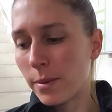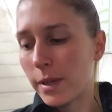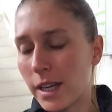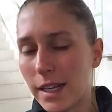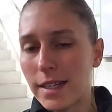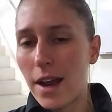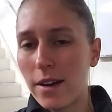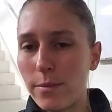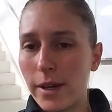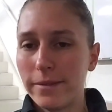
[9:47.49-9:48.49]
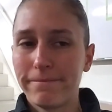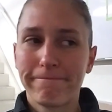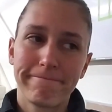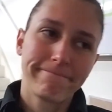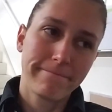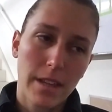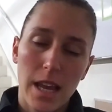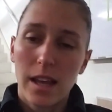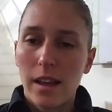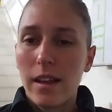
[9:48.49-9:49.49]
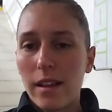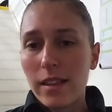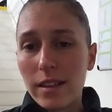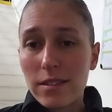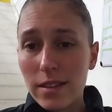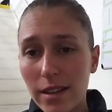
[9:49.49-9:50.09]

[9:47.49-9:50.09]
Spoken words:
probably gonna get tired, but that's,